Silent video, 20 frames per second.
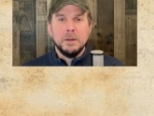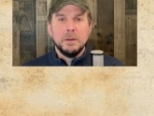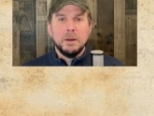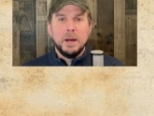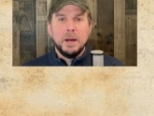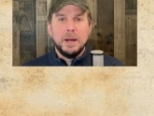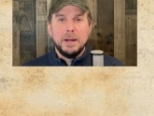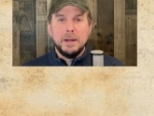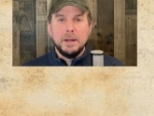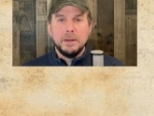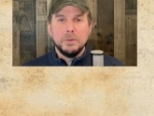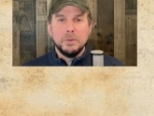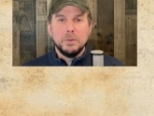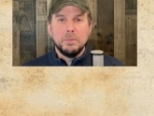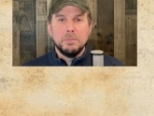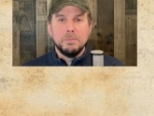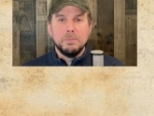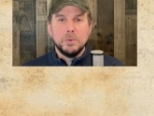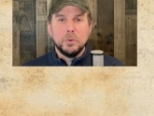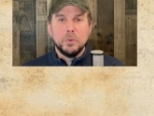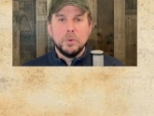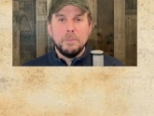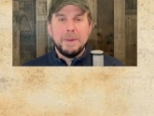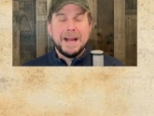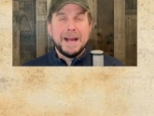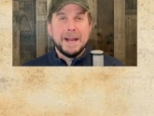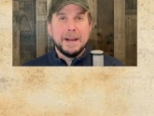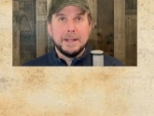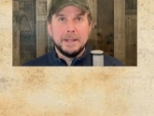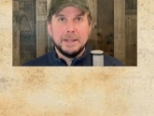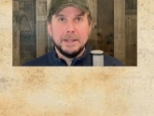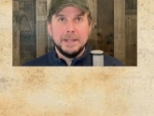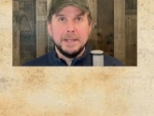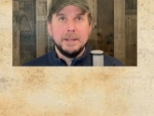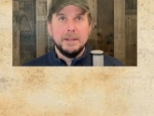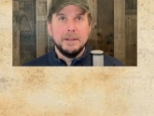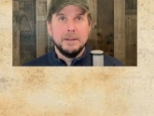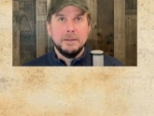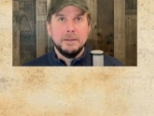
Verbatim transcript: uh, grammatically.